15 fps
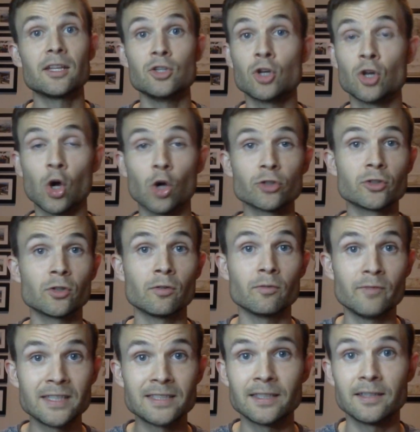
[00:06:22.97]
You can also
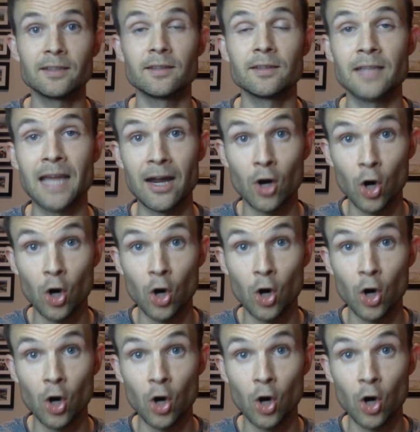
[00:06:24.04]
visit that